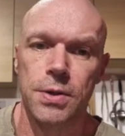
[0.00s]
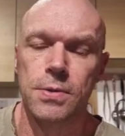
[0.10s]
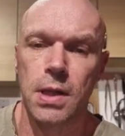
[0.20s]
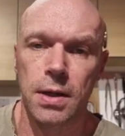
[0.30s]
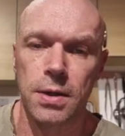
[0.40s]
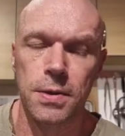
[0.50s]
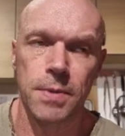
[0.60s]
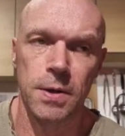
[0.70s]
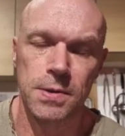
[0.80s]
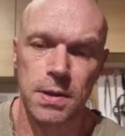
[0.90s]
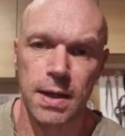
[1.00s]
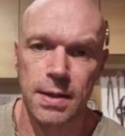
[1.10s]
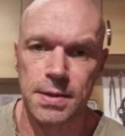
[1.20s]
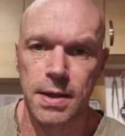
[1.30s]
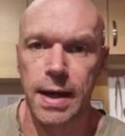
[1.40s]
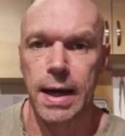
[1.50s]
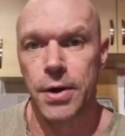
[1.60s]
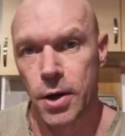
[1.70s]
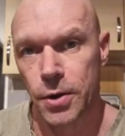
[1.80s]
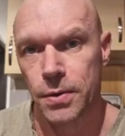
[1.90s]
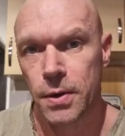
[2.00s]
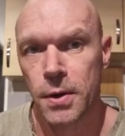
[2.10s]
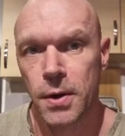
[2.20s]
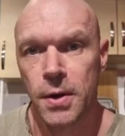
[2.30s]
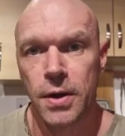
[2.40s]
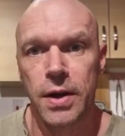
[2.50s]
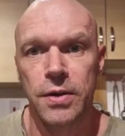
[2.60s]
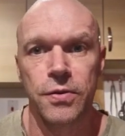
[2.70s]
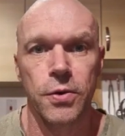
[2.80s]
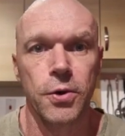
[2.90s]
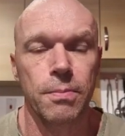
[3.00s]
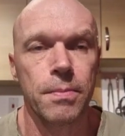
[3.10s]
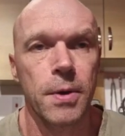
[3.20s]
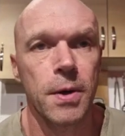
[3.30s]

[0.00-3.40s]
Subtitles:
who's most likely to carry on their form,